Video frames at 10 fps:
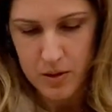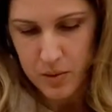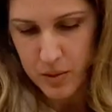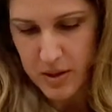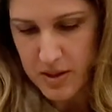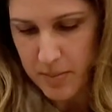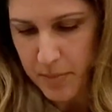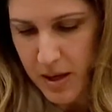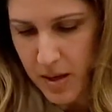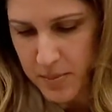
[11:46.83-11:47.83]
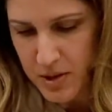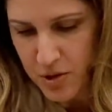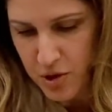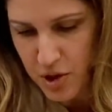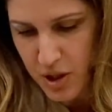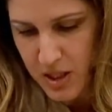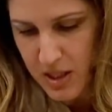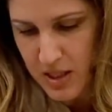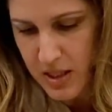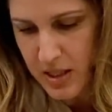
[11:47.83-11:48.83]
with some Parmesan
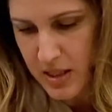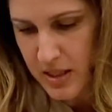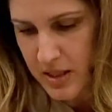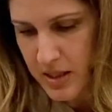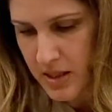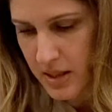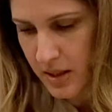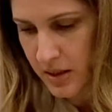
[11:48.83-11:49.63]
cheese